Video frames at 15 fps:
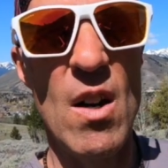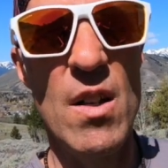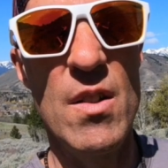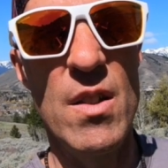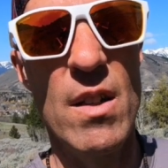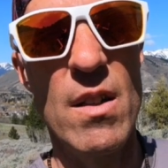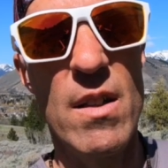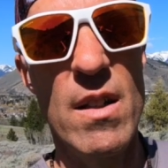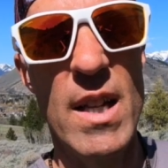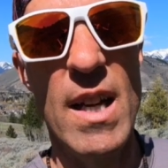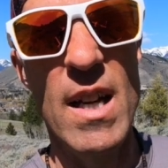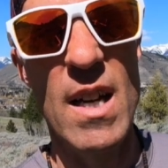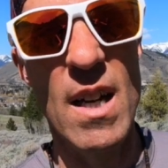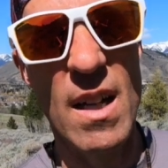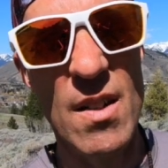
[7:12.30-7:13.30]
as
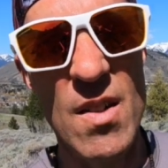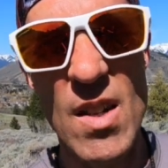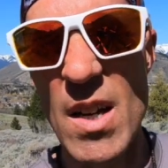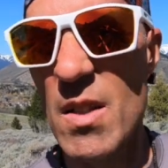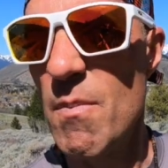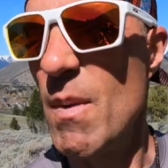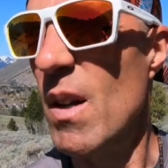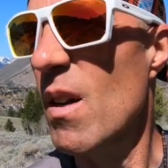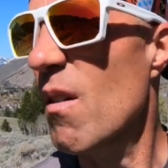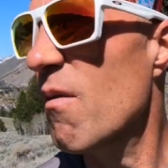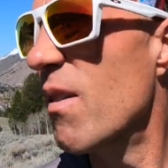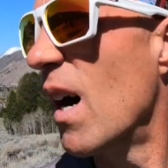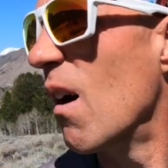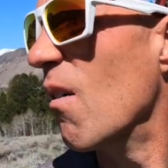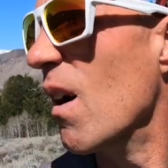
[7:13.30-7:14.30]
getting an assessment of
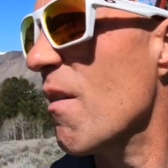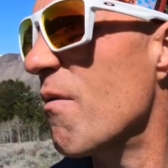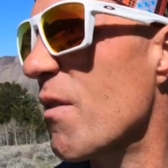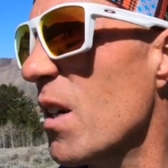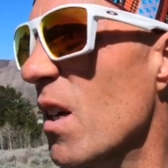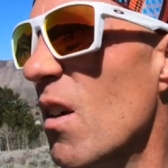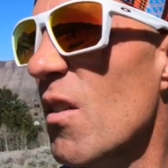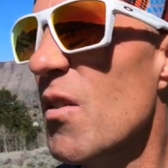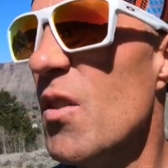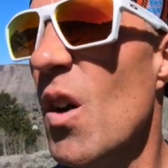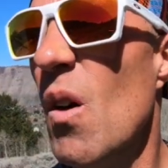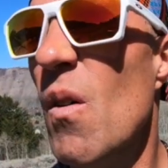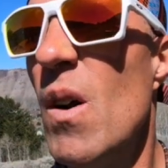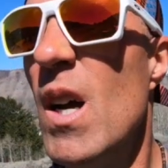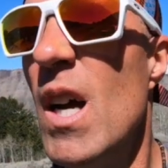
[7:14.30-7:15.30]
how I feel.
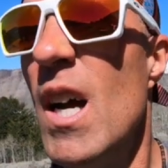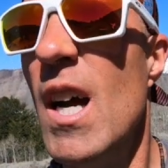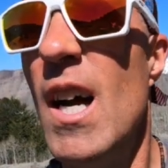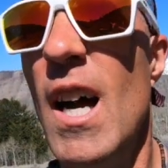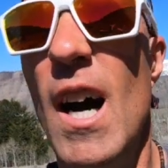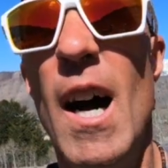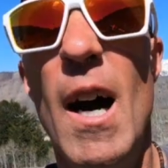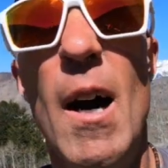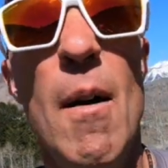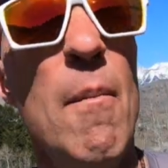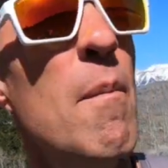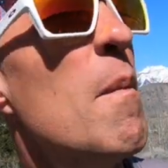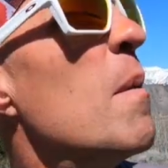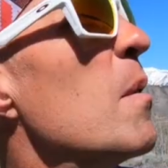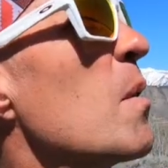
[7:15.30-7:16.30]
So
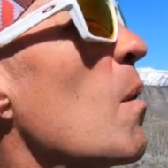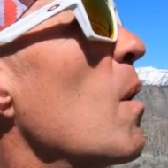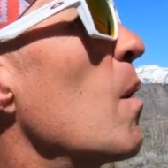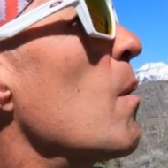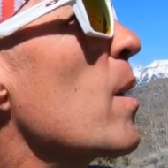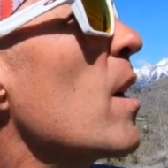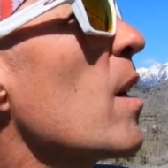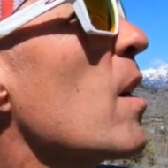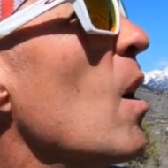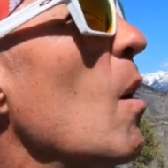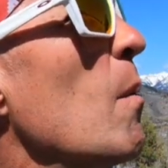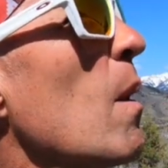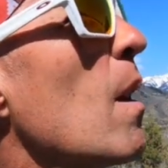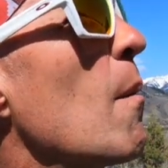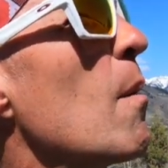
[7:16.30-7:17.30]
here we're gonna go.
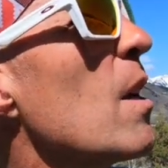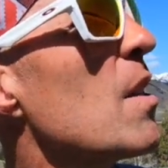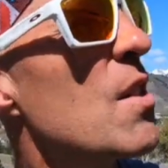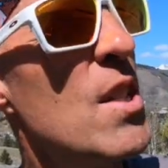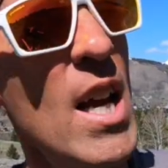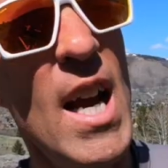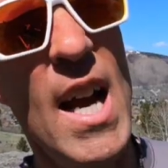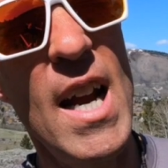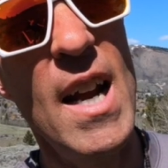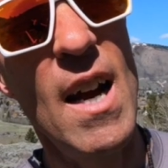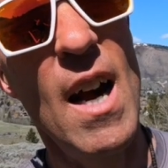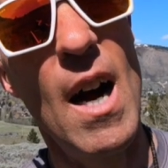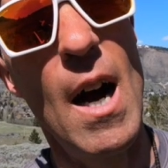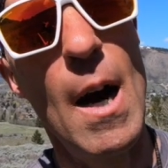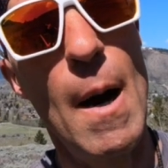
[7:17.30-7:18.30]
But I'm gonna say,
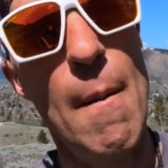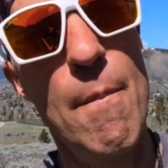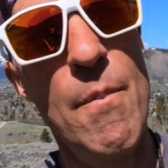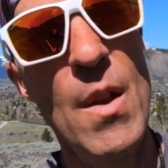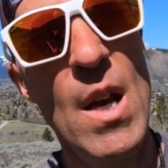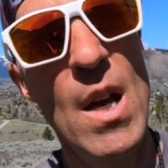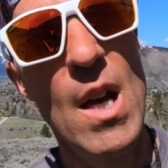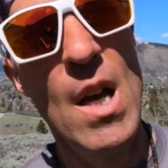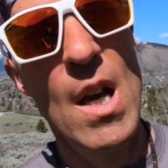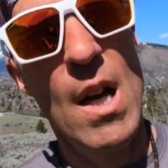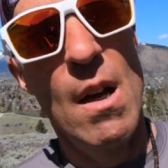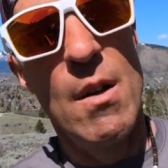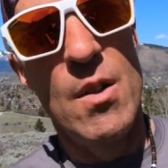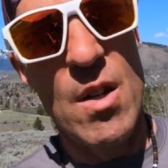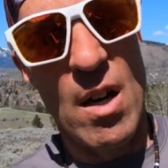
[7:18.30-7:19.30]

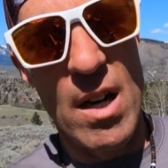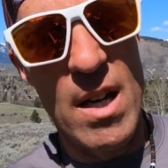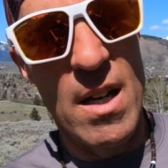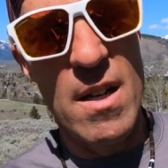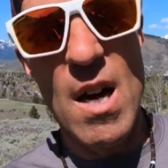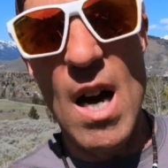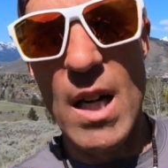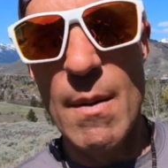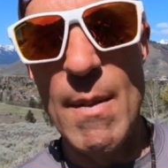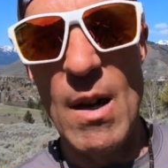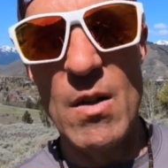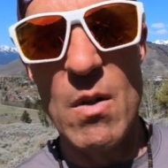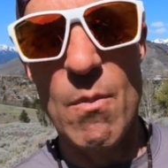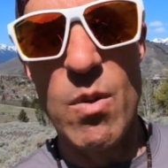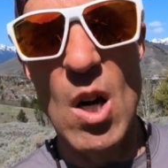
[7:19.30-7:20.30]
starting to talk
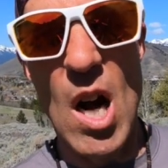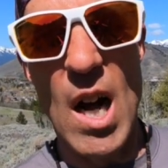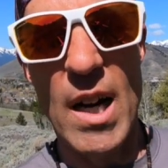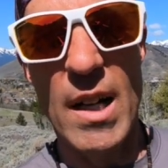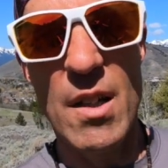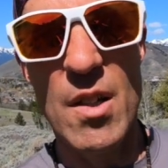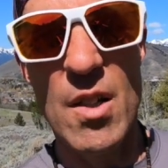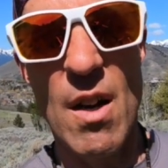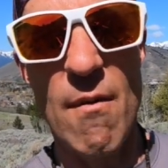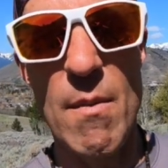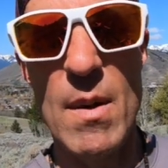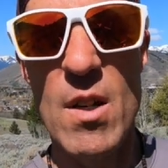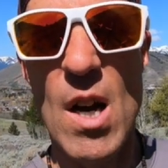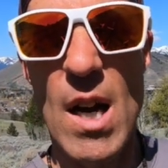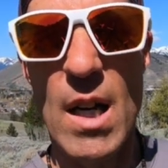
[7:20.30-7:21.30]
about some products. I've
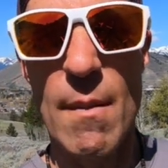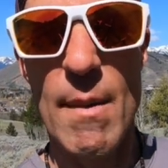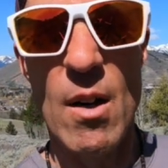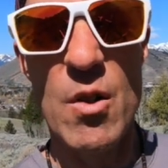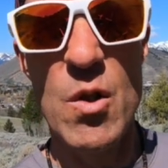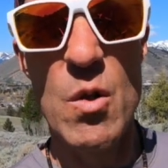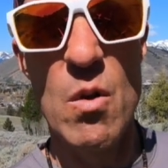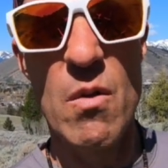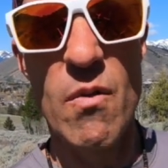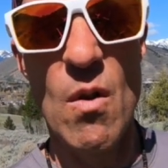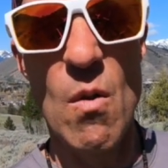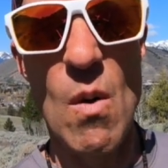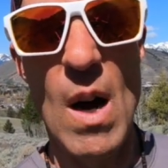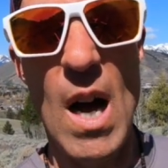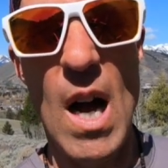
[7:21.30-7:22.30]
been talking about shoes for
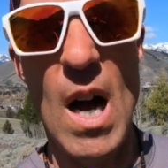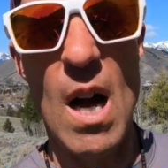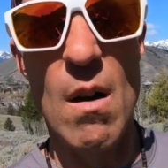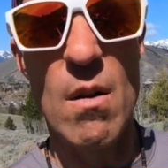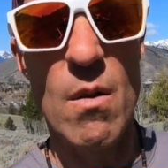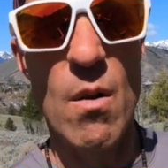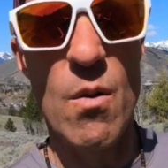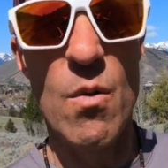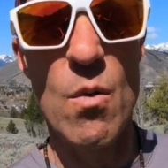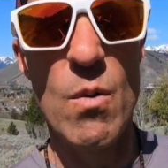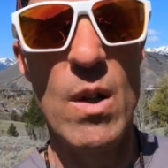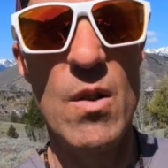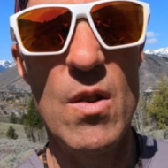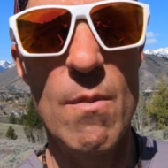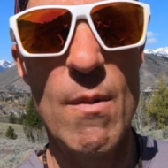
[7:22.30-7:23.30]
a while, threw
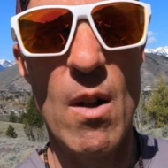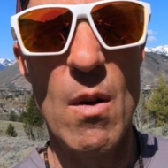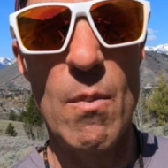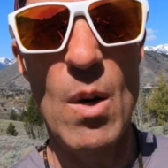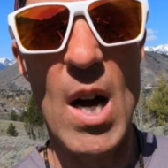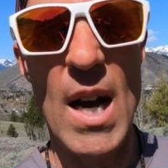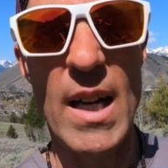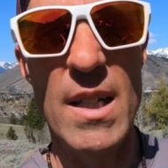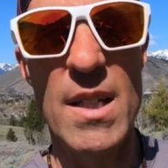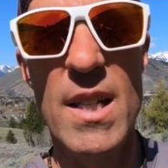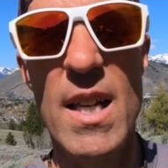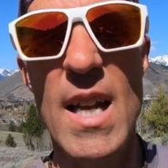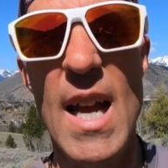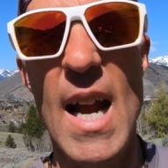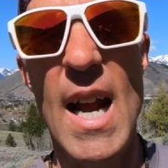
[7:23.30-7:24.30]
in some other products
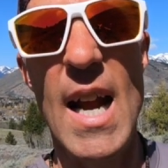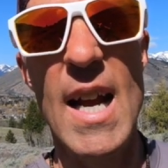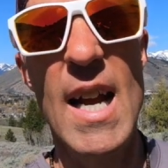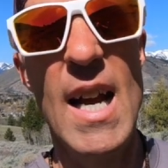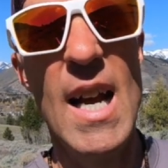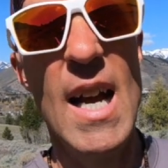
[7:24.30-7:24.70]
today.